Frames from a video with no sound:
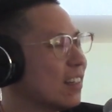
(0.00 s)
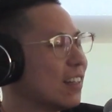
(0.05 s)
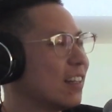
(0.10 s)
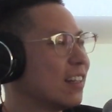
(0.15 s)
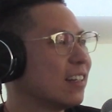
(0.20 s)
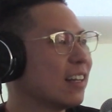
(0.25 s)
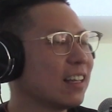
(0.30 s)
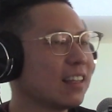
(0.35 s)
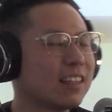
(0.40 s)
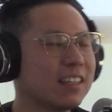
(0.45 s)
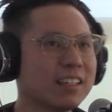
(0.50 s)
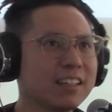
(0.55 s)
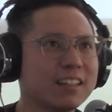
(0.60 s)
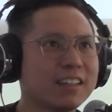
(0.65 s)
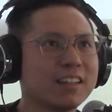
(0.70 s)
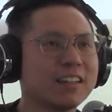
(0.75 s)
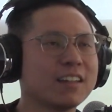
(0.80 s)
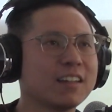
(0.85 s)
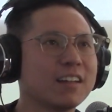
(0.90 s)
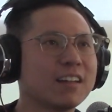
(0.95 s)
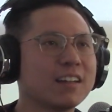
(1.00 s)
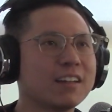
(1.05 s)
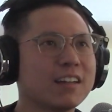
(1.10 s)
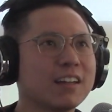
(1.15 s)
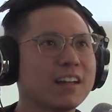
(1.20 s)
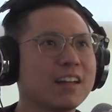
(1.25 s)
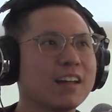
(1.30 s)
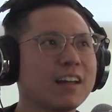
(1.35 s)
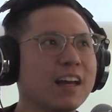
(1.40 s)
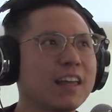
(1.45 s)
And I think
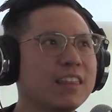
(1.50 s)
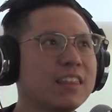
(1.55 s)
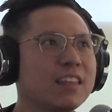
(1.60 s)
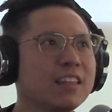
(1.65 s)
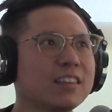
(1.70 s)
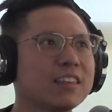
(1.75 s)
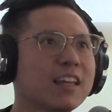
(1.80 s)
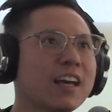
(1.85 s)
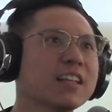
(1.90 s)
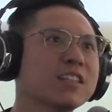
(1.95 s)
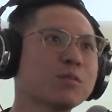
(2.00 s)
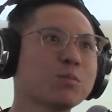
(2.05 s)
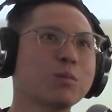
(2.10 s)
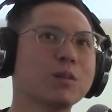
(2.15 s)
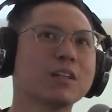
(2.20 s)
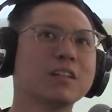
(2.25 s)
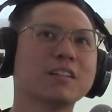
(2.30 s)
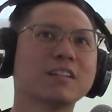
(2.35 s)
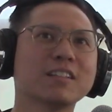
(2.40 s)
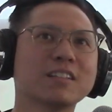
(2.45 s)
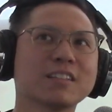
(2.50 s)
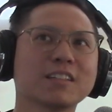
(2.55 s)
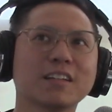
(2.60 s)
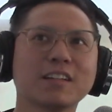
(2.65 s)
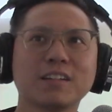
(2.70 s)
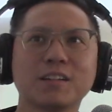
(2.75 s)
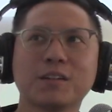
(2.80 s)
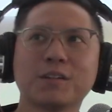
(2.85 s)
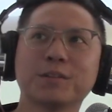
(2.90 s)
that's where it's like